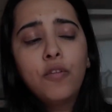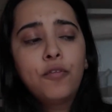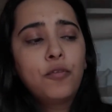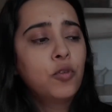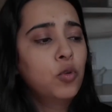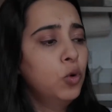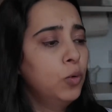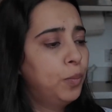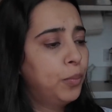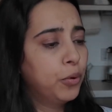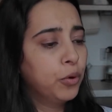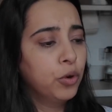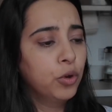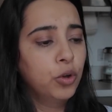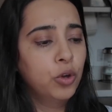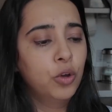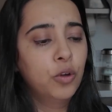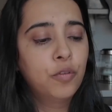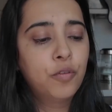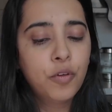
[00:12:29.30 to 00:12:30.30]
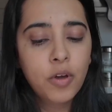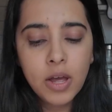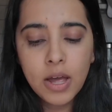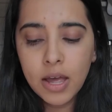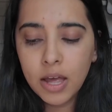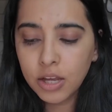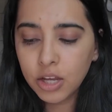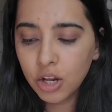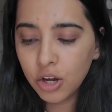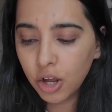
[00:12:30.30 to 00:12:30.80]
foolproof.
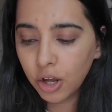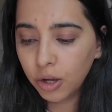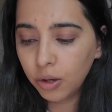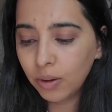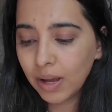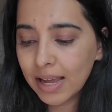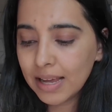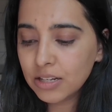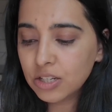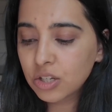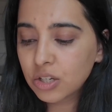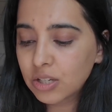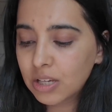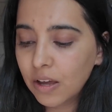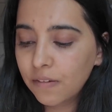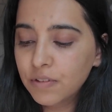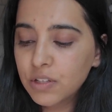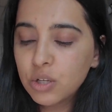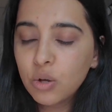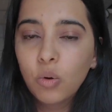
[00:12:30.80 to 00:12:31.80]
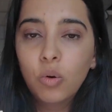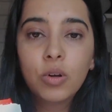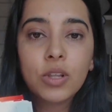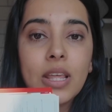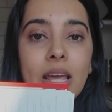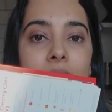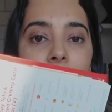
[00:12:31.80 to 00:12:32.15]
You know, it gives you all the